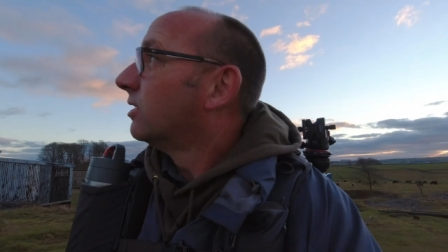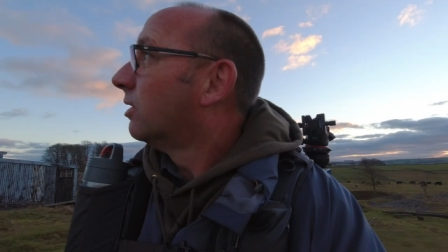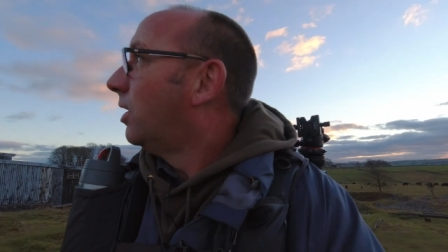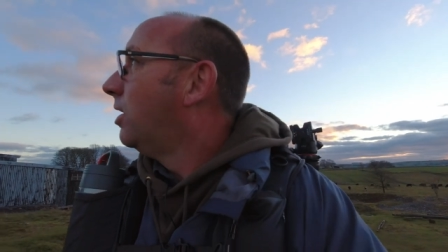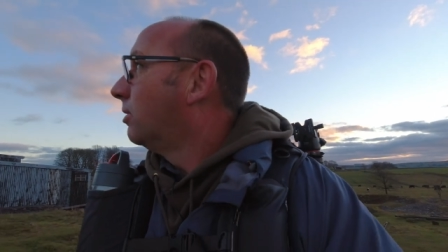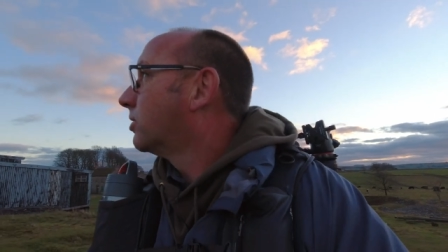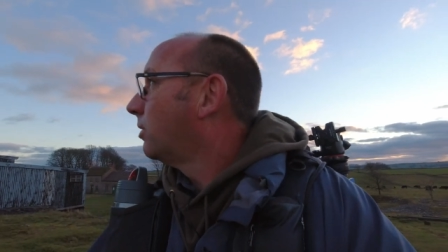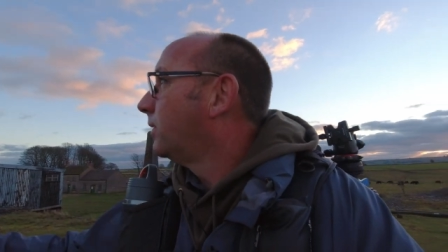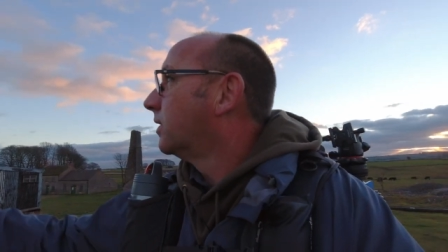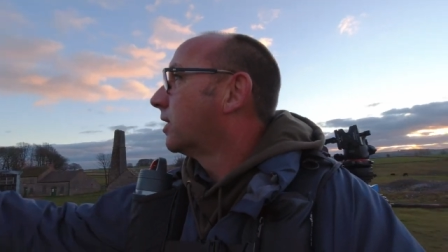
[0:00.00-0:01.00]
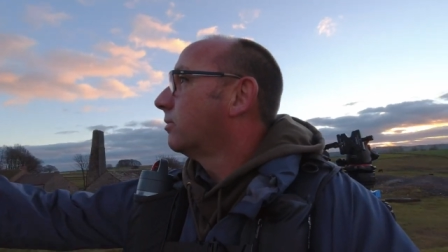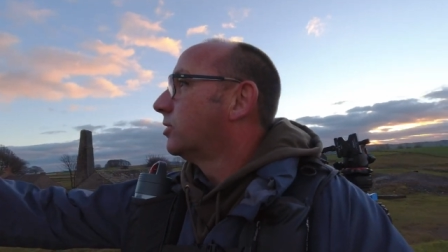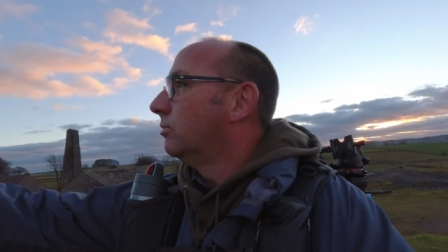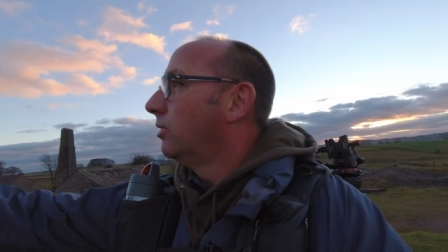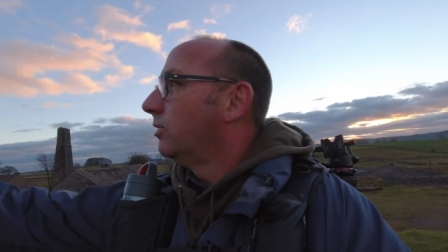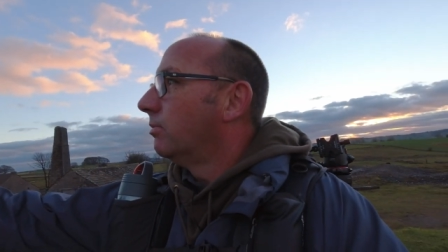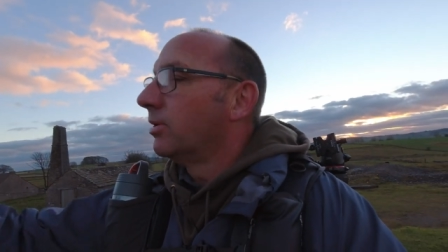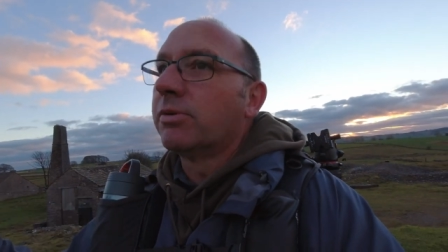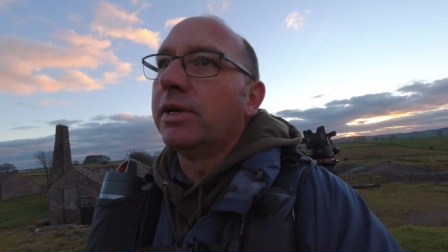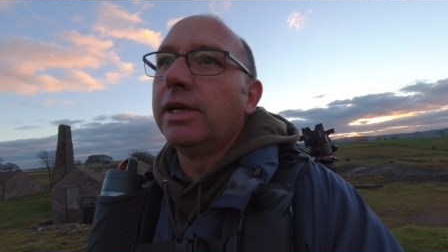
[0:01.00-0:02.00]
So I was hoping to capture the moon in
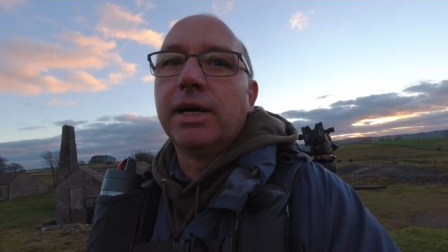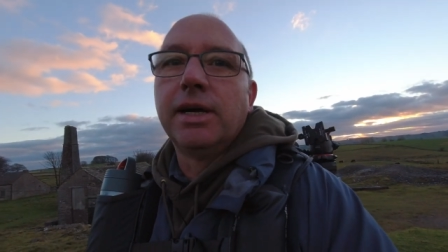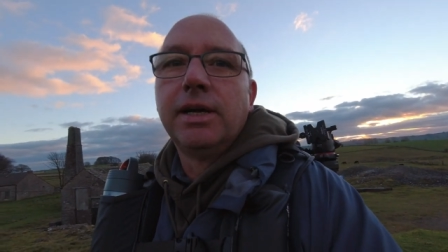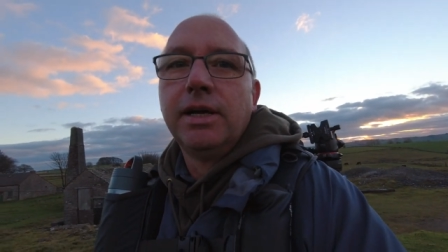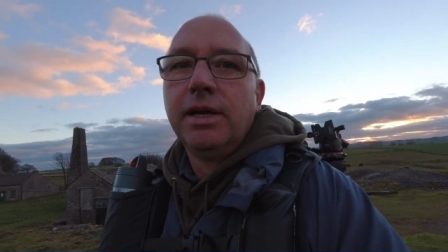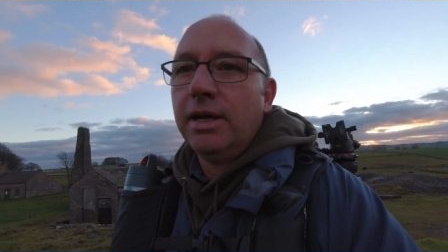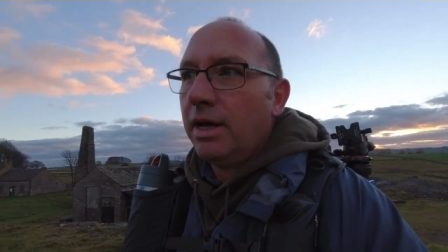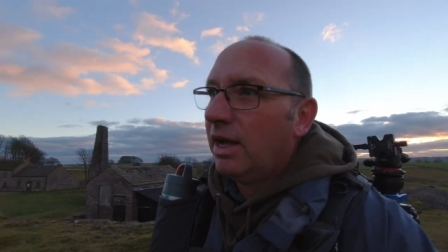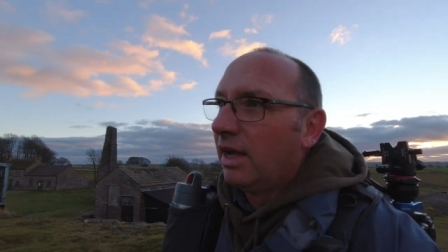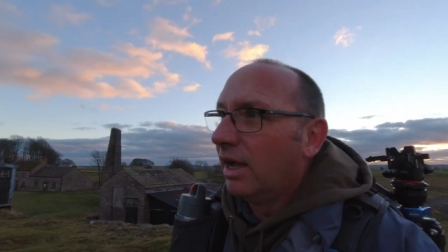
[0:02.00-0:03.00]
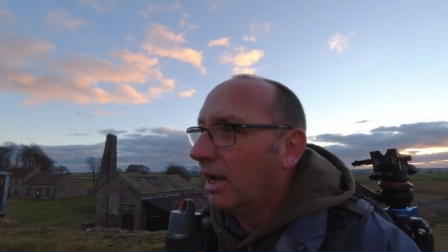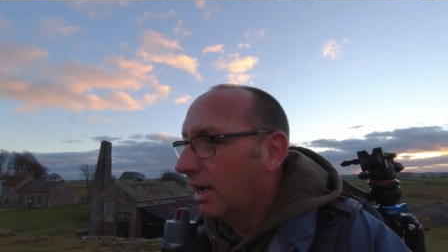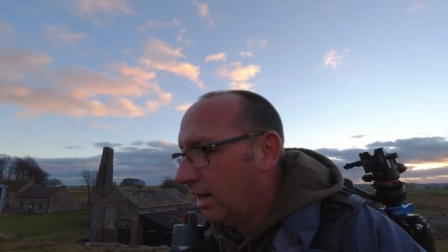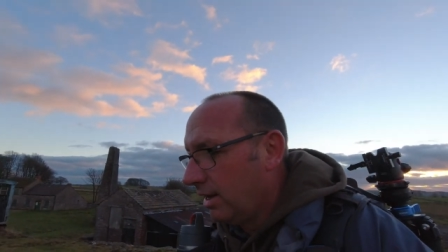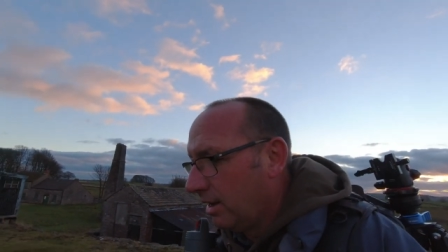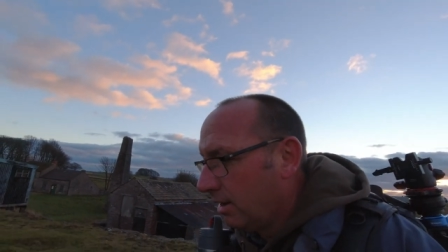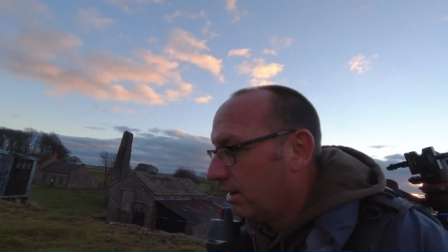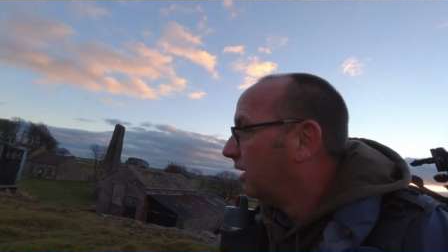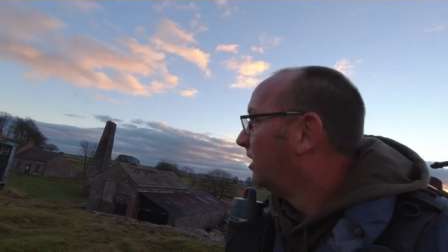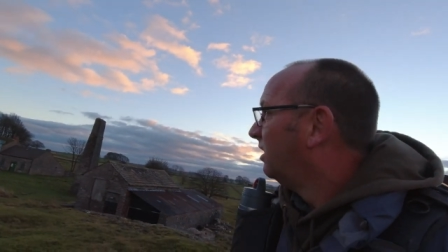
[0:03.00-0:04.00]
between here. But
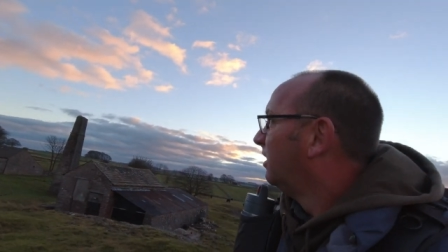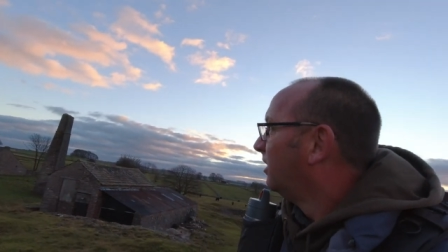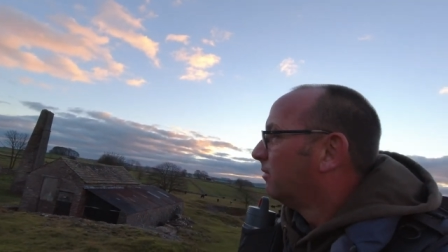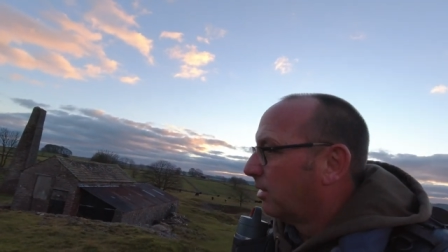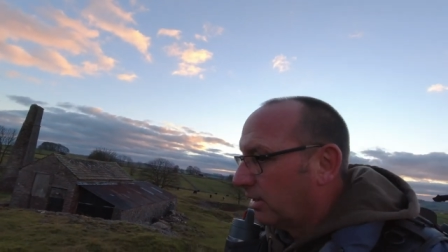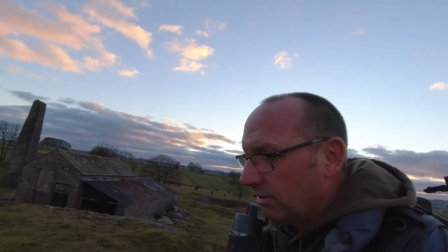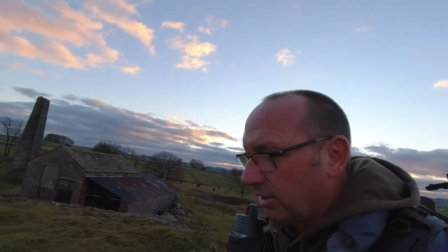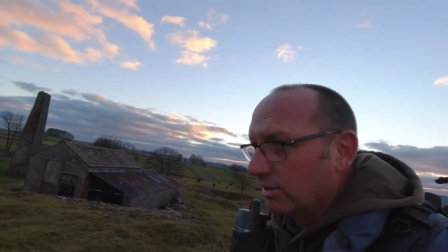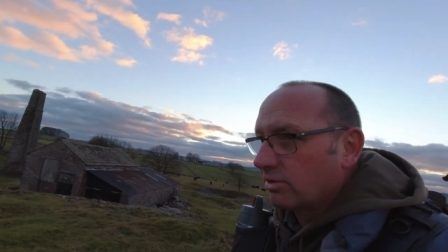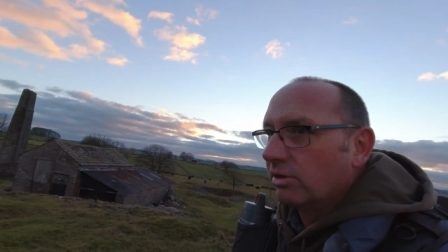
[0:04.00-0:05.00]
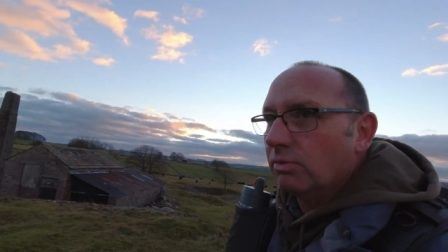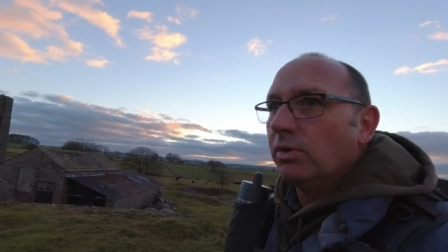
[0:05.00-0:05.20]
I don't think that's going to